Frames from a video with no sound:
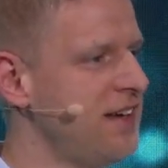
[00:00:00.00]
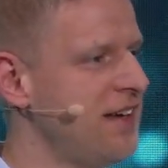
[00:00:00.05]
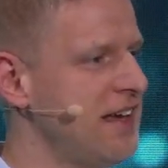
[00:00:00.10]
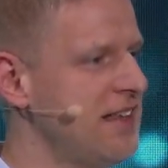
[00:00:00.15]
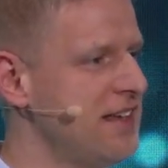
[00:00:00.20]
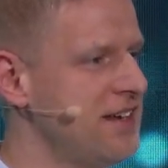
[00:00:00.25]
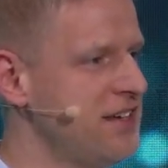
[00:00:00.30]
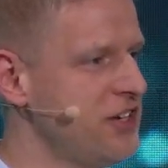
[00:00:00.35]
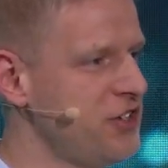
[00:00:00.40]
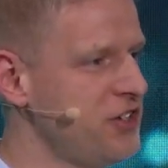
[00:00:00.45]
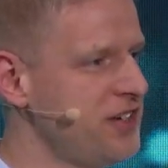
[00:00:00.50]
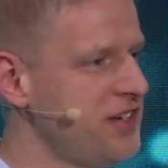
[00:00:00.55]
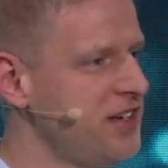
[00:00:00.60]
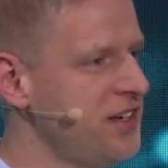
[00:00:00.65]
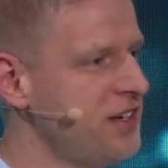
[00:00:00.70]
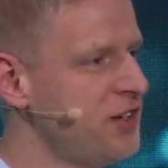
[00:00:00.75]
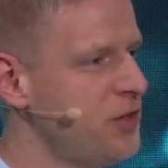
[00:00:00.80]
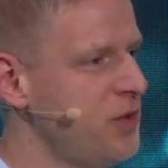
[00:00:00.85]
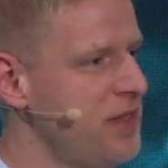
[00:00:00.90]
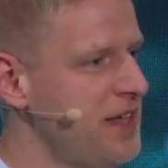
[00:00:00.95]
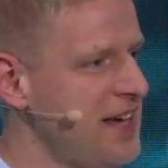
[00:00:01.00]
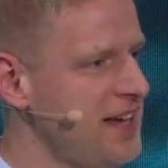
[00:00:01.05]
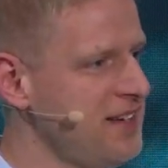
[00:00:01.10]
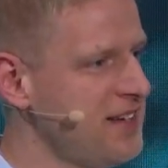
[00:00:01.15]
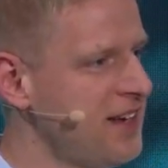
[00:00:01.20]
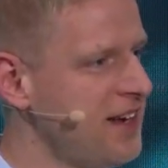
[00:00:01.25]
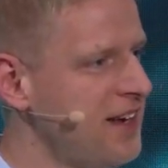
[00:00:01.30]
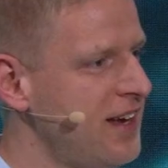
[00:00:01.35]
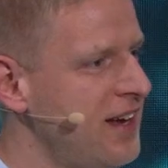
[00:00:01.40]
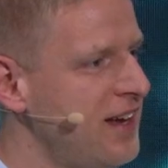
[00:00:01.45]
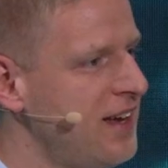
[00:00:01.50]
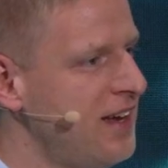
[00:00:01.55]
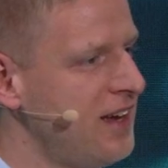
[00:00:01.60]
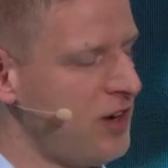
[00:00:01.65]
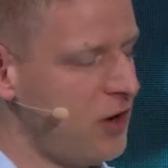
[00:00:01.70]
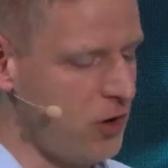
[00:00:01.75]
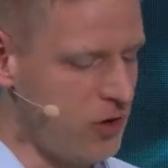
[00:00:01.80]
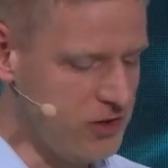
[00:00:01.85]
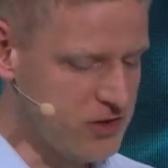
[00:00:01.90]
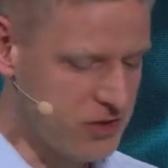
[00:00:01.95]
In addition to that,
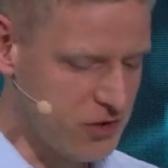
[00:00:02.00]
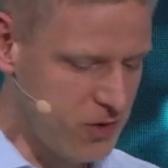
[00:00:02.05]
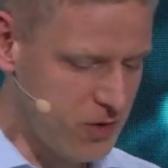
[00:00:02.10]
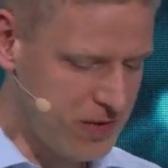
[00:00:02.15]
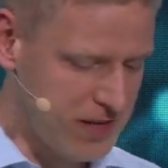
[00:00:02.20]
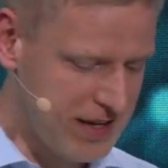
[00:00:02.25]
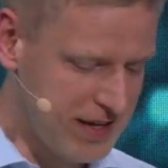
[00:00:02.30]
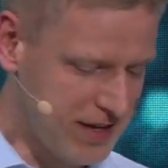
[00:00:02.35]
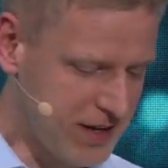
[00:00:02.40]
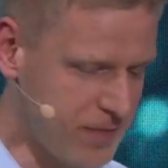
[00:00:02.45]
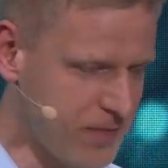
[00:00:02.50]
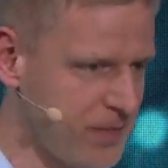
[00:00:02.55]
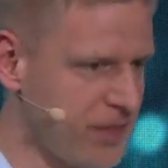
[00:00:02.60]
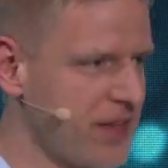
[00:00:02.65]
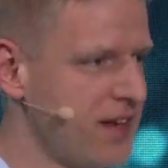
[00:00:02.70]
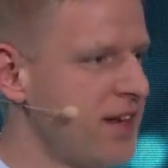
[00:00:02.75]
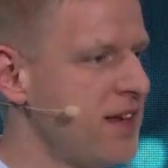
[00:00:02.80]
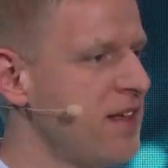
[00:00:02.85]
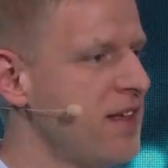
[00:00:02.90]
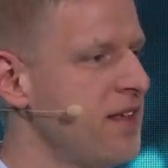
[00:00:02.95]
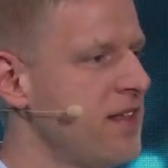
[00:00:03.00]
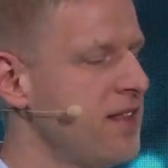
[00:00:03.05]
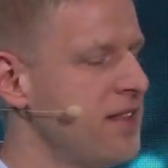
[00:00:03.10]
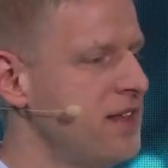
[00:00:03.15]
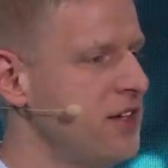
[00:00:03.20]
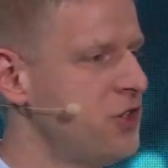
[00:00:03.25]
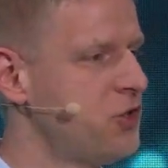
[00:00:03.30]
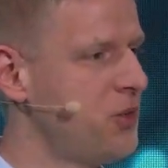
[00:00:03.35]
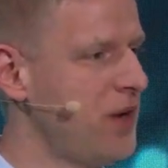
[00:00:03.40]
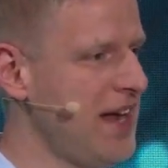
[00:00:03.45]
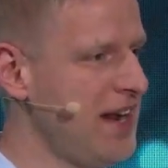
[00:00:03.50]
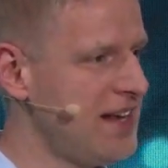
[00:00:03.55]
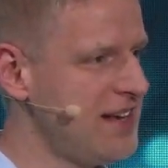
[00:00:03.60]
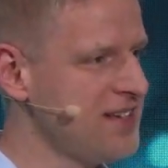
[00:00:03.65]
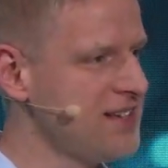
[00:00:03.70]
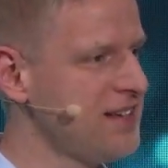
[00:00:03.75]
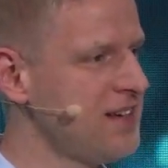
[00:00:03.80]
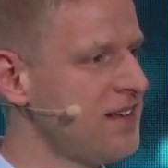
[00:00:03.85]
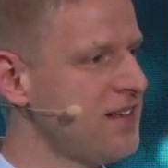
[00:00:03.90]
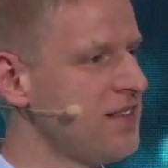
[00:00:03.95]
also the
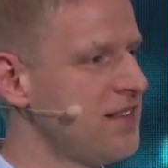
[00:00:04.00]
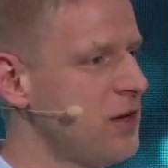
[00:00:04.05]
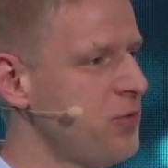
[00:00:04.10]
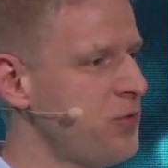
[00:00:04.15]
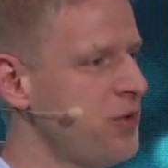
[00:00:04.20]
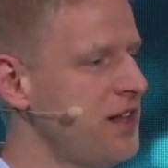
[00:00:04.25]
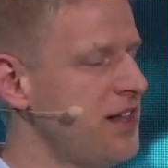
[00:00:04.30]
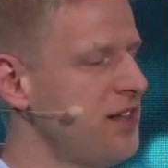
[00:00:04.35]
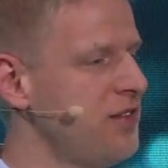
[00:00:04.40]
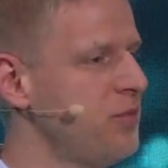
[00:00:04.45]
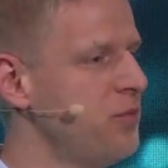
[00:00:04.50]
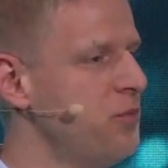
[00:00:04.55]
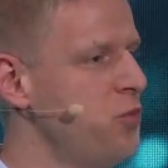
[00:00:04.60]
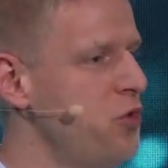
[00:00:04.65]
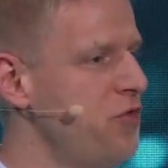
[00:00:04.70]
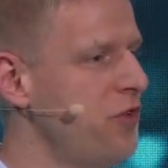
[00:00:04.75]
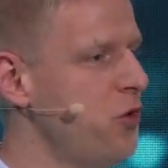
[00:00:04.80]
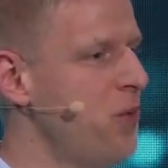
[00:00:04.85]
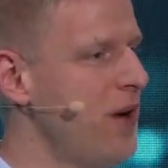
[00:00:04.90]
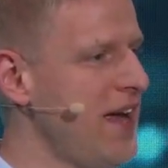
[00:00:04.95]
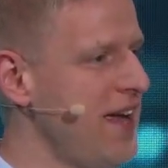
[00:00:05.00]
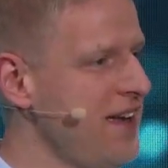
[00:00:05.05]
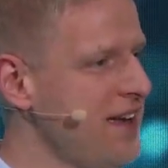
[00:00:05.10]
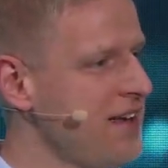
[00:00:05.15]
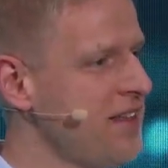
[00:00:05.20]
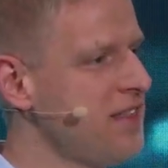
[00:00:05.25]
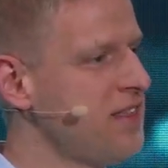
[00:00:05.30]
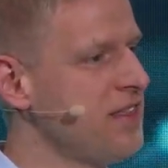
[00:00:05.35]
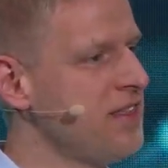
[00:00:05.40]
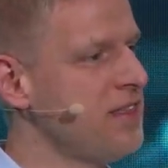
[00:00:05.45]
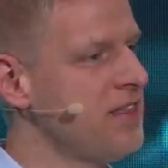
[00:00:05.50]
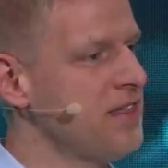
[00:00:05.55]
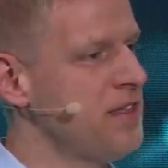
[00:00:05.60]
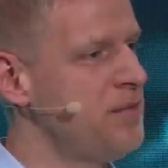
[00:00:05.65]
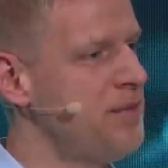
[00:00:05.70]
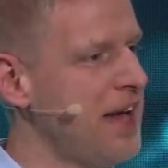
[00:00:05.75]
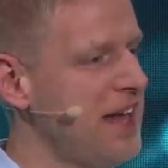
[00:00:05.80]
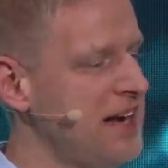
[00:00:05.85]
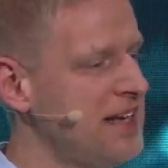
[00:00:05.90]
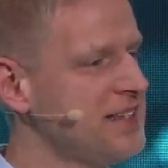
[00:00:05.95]
trailers that will move away the
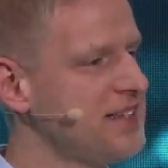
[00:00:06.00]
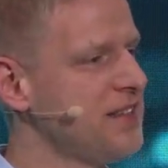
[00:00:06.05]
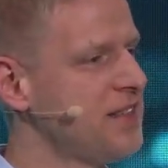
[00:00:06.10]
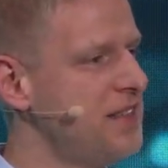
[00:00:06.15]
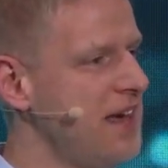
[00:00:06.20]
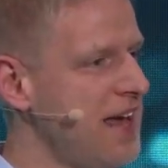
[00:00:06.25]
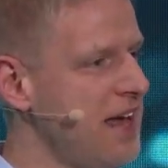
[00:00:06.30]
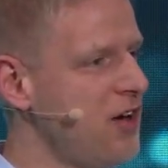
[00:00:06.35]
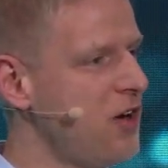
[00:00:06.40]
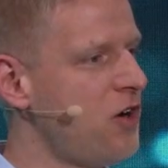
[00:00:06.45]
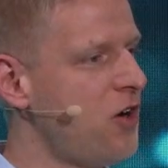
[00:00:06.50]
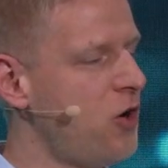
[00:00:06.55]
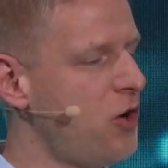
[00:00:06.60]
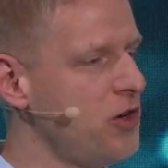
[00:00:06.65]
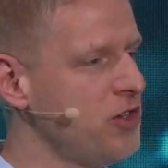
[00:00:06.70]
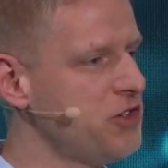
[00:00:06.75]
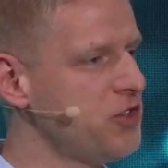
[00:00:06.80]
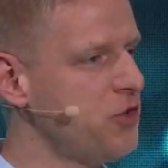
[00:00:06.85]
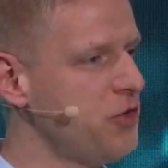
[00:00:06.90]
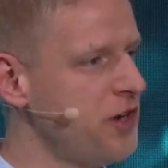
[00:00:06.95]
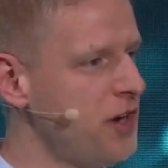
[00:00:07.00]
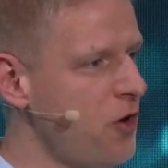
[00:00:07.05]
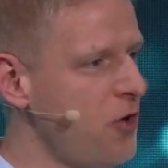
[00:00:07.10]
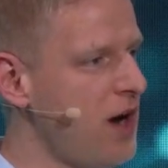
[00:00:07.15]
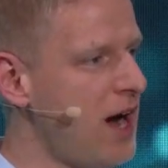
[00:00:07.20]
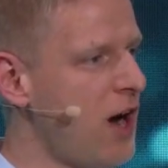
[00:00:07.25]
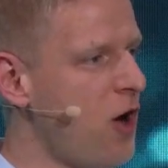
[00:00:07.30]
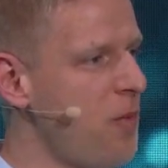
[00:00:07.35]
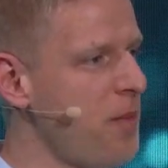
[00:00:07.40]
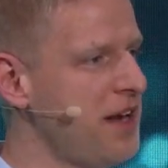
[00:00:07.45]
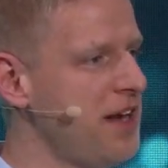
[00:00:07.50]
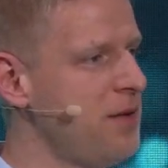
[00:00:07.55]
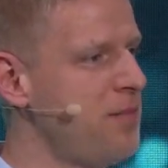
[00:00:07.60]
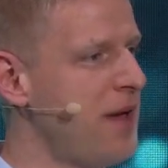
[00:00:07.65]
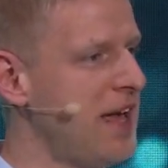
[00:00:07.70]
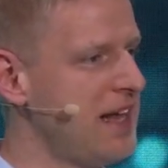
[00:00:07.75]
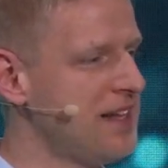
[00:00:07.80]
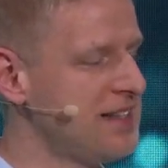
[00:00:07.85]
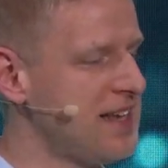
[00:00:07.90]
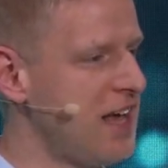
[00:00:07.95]
balers, they also know how many
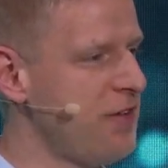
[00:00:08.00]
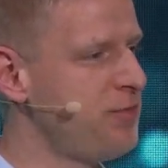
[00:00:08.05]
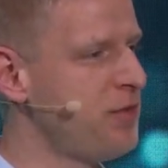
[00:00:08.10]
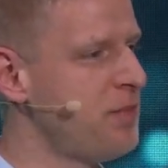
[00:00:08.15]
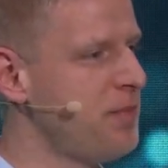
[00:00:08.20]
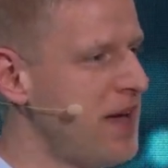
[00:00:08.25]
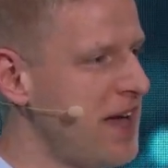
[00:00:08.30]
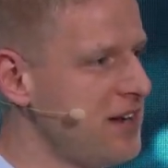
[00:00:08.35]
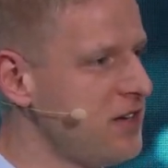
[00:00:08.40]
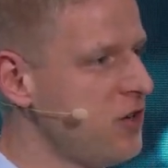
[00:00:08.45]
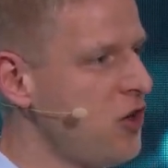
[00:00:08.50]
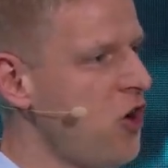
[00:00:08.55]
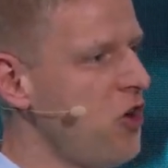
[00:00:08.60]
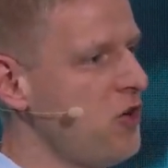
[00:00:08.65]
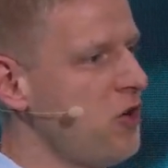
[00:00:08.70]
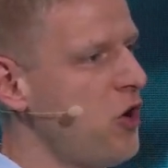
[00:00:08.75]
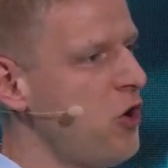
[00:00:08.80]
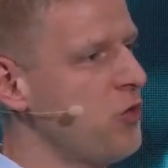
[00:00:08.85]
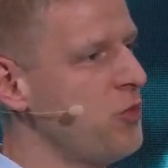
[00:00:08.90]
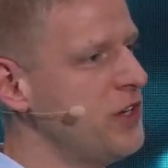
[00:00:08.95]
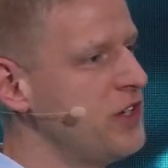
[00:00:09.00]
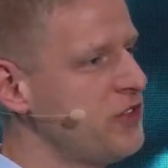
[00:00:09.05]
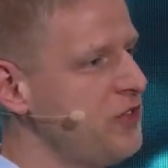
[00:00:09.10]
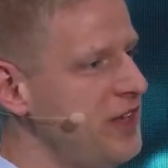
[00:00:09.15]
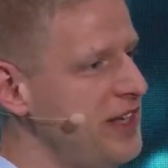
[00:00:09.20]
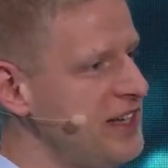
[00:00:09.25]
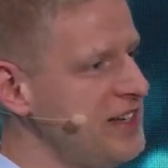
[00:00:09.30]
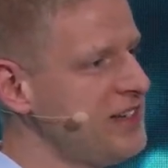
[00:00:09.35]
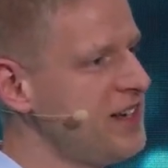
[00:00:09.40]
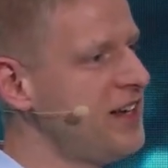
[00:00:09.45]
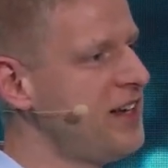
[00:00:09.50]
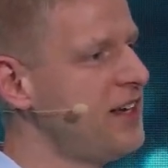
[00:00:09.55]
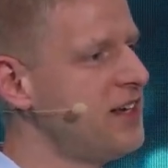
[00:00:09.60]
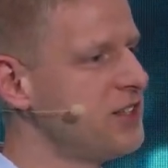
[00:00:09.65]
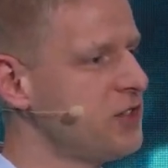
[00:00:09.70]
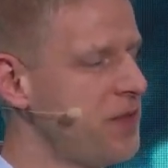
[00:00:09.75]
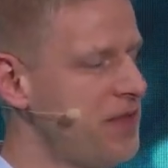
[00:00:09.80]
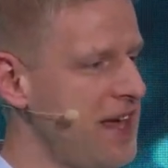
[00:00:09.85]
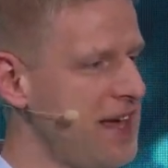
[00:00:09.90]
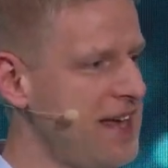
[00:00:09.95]
bales have been made on which field.
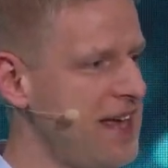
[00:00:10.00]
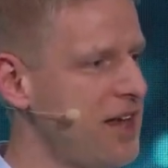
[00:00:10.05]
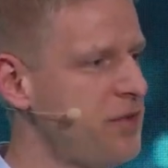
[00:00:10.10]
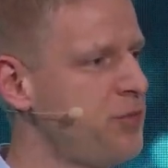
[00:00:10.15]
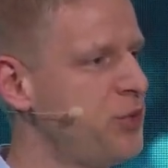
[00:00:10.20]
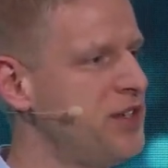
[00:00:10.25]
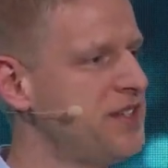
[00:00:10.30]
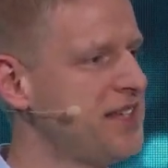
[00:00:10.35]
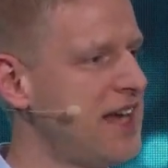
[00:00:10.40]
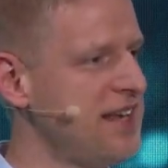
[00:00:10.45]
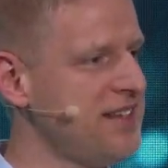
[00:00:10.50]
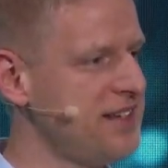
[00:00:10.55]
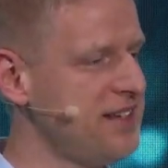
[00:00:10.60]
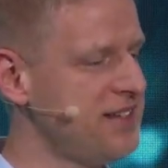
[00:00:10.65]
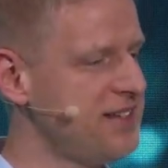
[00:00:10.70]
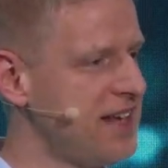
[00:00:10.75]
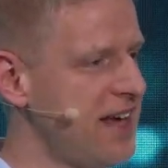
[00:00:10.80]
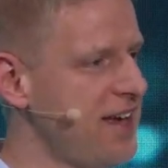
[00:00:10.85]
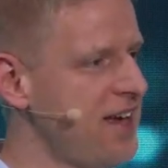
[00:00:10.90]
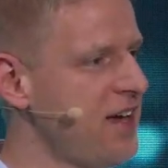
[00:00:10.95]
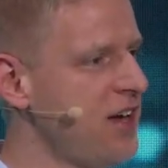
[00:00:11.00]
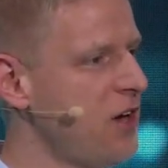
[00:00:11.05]
So they can precisely say,